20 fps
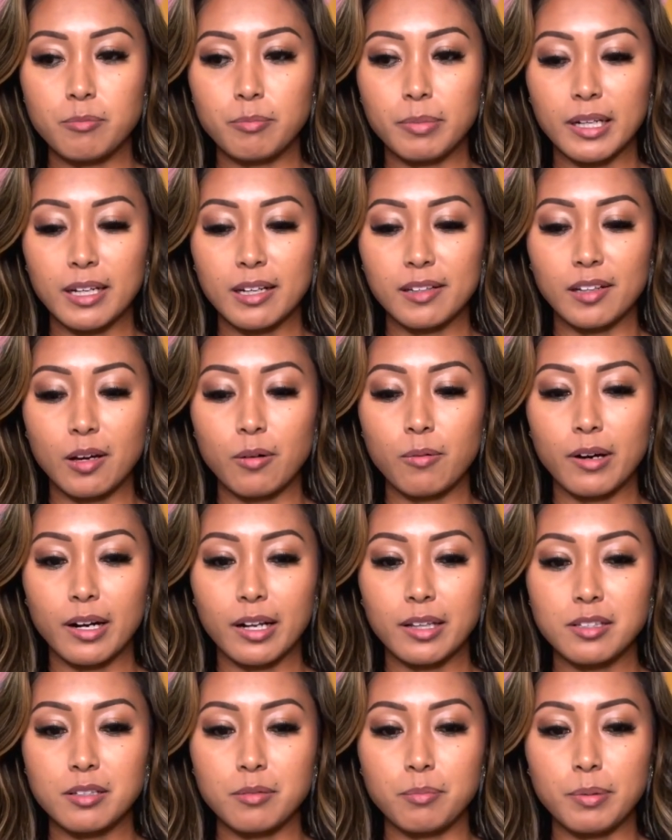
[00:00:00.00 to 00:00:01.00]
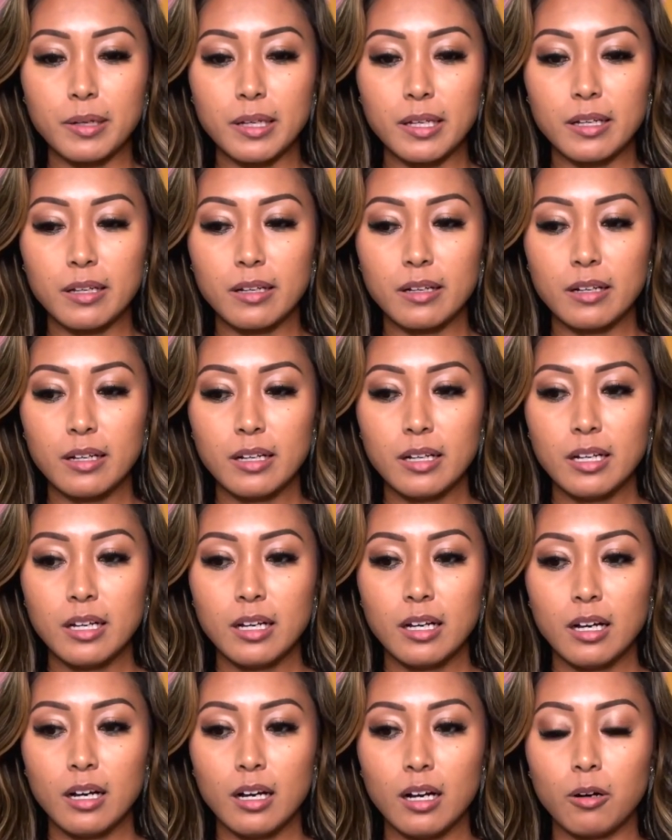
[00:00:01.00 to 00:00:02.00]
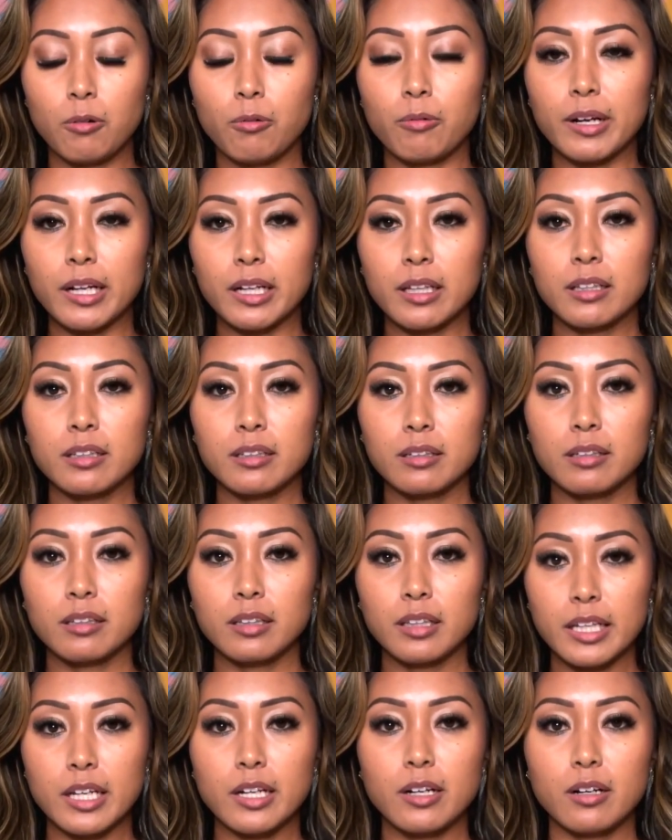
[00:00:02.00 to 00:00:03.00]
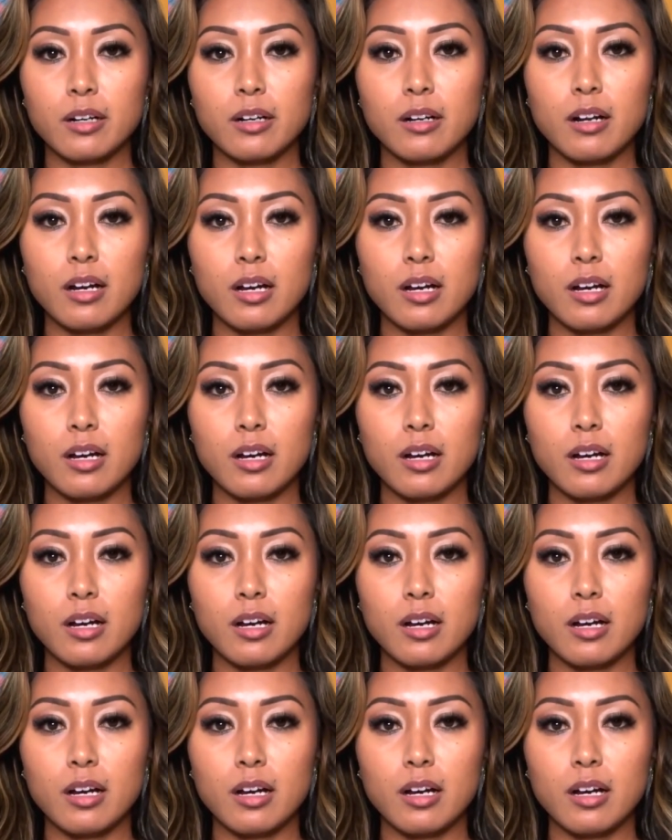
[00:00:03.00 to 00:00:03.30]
because I wanted to be a ring leader